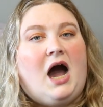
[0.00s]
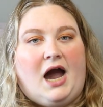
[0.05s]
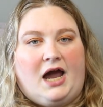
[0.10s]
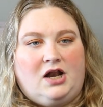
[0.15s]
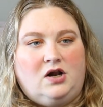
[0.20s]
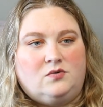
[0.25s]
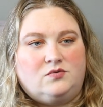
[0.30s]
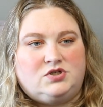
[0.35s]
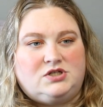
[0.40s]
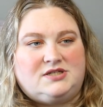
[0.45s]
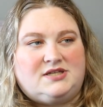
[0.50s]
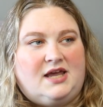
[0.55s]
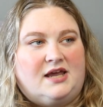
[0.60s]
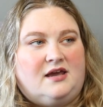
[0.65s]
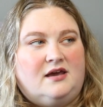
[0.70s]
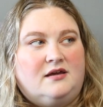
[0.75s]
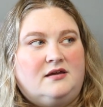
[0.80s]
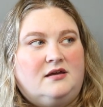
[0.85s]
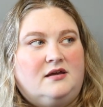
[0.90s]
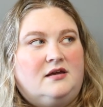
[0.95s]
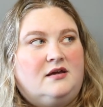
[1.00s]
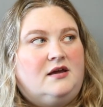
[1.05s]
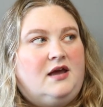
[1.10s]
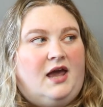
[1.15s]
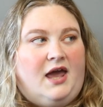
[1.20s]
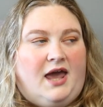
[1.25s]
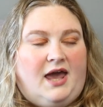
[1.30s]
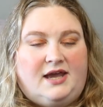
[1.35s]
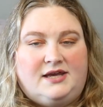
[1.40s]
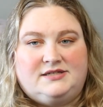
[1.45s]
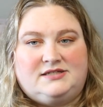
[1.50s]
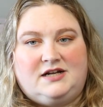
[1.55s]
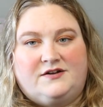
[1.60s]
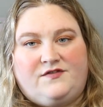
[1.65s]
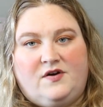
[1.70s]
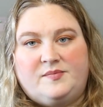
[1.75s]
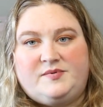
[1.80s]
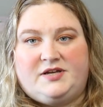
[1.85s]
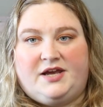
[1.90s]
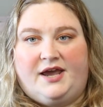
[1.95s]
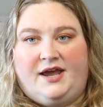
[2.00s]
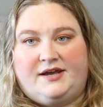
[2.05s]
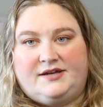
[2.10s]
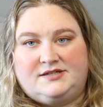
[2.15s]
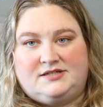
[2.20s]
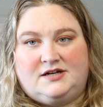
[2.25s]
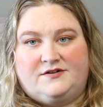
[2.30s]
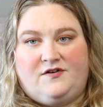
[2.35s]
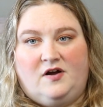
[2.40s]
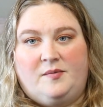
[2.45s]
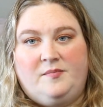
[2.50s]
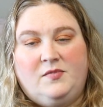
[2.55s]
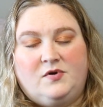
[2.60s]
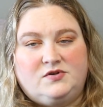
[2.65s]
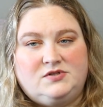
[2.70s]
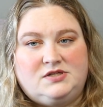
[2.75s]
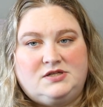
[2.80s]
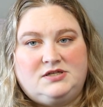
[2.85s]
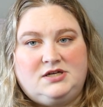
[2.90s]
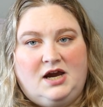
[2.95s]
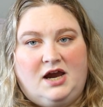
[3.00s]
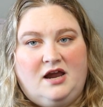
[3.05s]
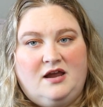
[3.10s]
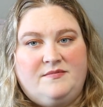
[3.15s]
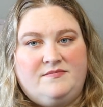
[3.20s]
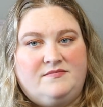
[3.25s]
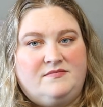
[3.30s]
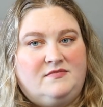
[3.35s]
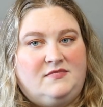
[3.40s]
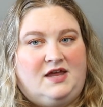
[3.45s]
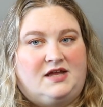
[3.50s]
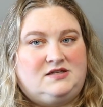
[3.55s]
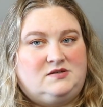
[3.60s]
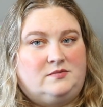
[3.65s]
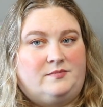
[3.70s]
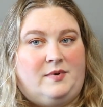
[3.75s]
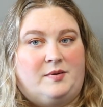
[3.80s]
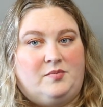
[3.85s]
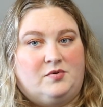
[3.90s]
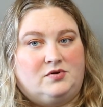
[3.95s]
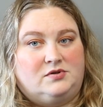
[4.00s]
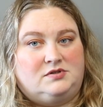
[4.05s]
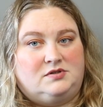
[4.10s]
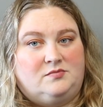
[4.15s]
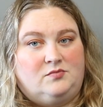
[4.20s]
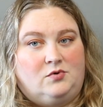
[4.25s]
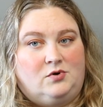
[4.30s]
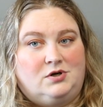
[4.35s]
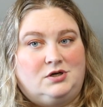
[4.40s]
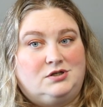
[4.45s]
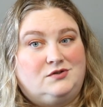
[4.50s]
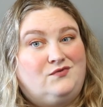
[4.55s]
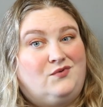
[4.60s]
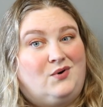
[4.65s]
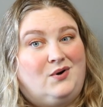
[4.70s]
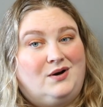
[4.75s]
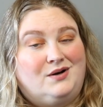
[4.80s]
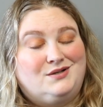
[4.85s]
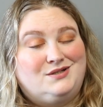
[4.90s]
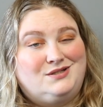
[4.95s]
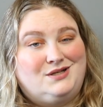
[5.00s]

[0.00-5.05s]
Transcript: I don't just like hang stuff up to hang stuff up most of the time. That's what my bulletin board is for.